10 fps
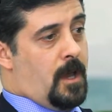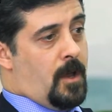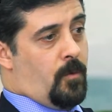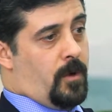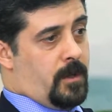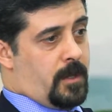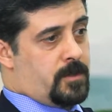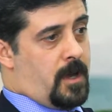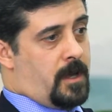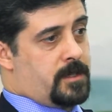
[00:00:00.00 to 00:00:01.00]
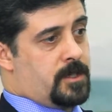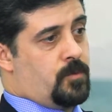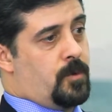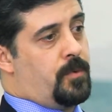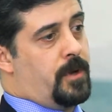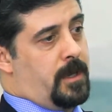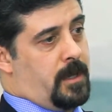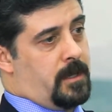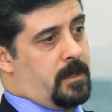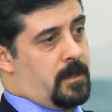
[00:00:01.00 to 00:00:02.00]
Where in electrolysis, we're putting
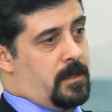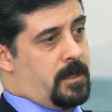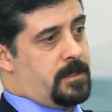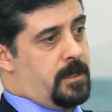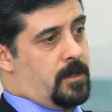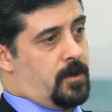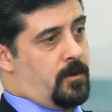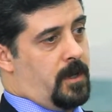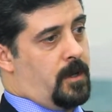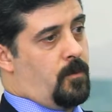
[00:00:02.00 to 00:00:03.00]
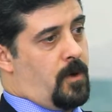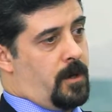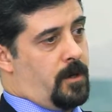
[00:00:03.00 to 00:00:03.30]
in DC current and water